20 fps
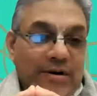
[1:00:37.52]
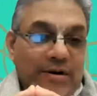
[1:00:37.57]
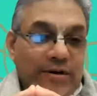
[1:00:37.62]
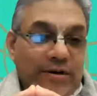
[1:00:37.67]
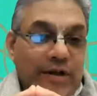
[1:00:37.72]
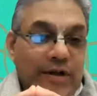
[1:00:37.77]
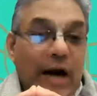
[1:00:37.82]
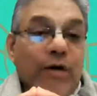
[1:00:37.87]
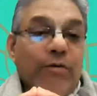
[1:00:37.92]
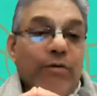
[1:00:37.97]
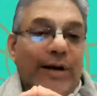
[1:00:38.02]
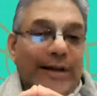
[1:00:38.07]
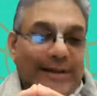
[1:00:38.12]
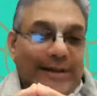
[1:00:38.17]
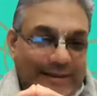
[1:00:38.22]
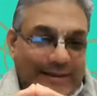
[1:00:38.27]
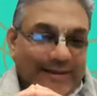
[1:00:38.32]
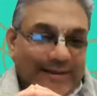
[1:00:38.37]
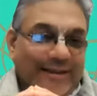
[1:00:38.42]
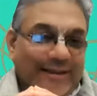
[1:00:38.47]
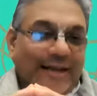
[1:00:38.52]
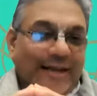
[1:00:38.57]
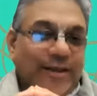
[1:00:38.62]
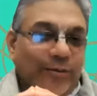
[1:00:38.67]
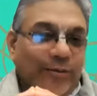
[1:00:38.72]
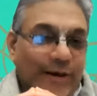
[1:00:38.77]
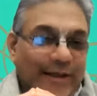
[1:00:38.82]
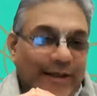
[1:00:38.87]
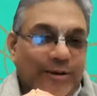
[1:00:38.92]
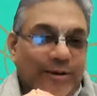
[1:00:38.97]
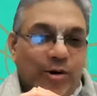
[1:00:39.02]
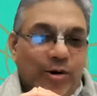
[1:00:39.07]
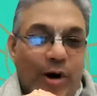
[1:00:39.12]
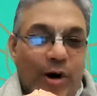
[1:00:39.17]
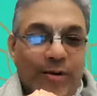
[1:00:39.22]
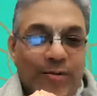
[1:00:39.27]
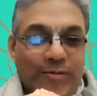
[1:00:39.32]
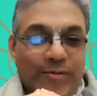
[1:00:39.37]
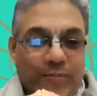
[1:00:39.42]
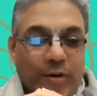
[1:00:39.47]
dandvats, that's what it's
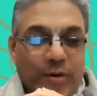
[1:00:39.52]
called,